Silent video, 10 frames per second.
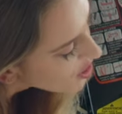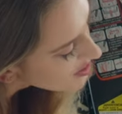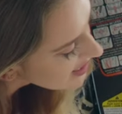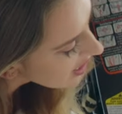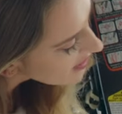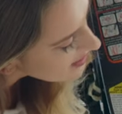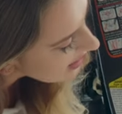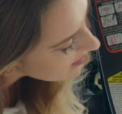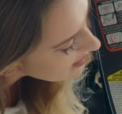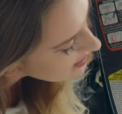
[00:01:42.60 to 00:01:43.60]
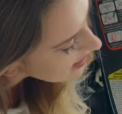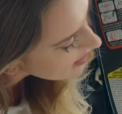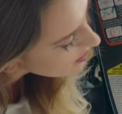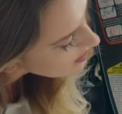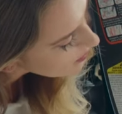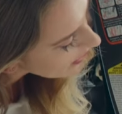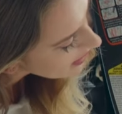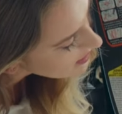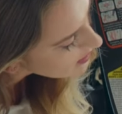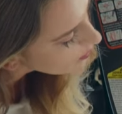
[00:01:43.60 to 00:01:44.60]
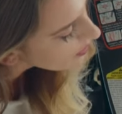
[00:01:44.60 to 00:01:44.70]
You'll see on the side of the seat, there's a button to